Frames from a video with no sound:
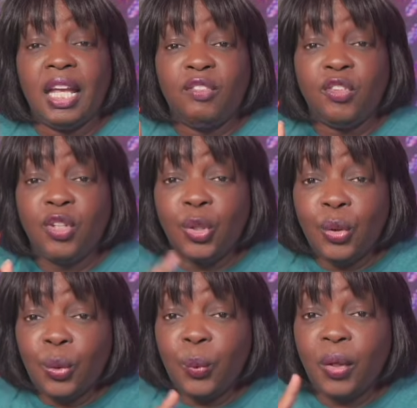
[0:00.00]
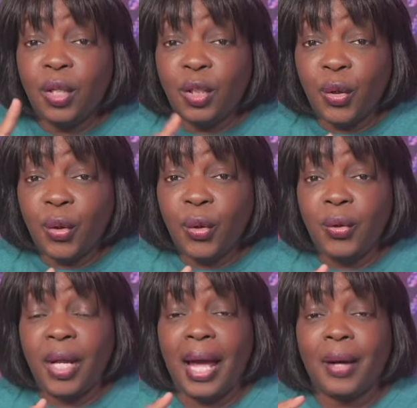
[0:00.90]
If you want to
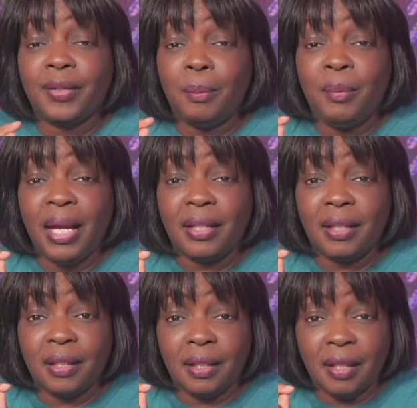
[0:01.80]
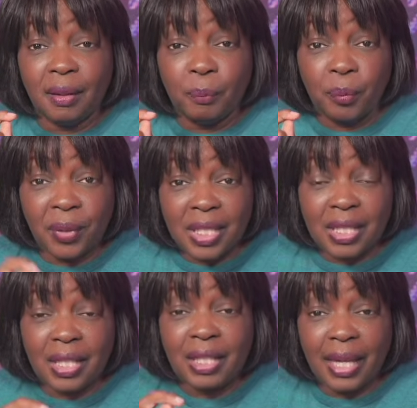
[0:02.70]
learn how to make
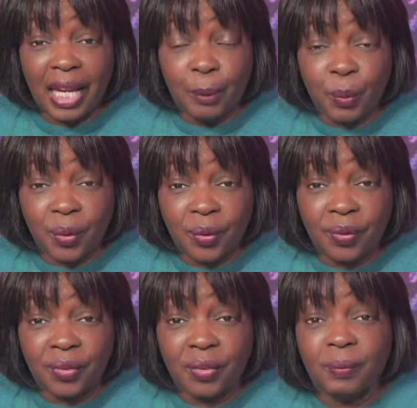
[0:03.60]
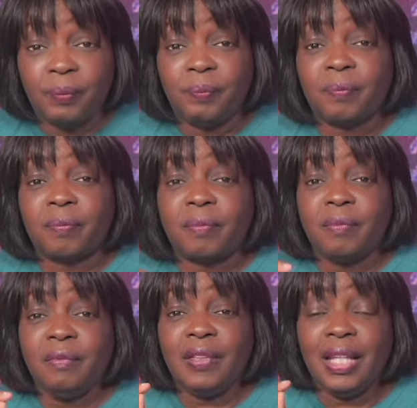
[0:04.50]
printed labels,
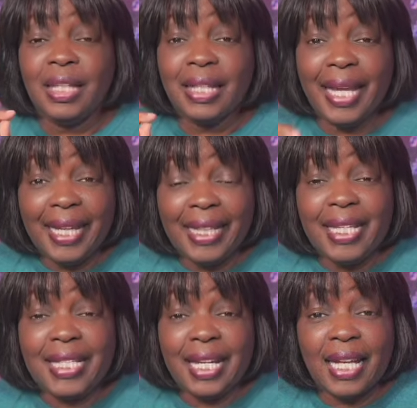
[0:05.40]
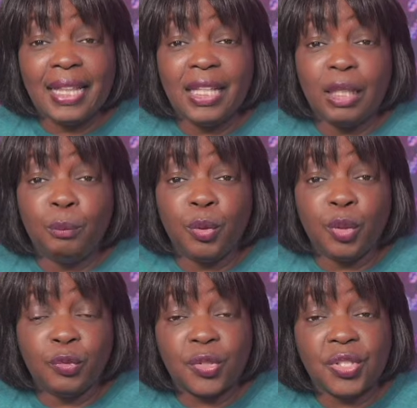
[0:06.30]
ladies in the
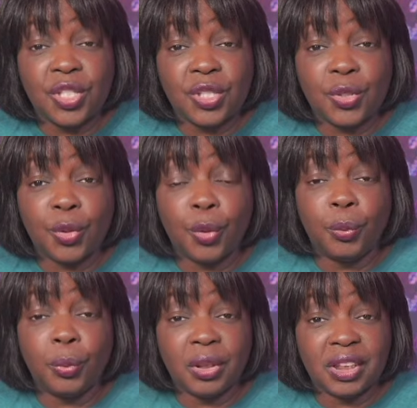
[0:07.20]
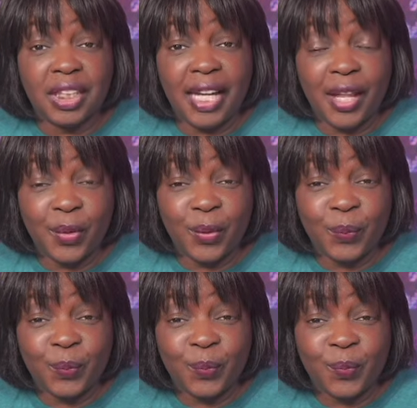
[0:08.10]
Beautiful Sister Quilt
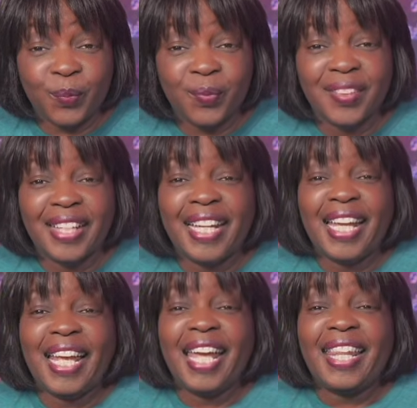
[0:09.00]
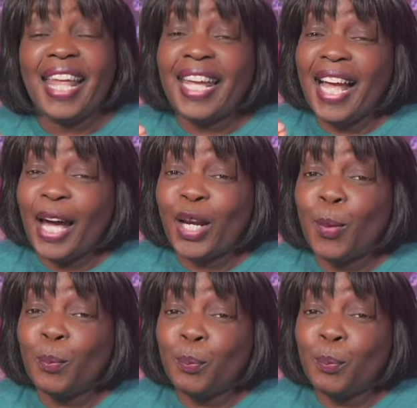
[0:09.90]
Together, they got a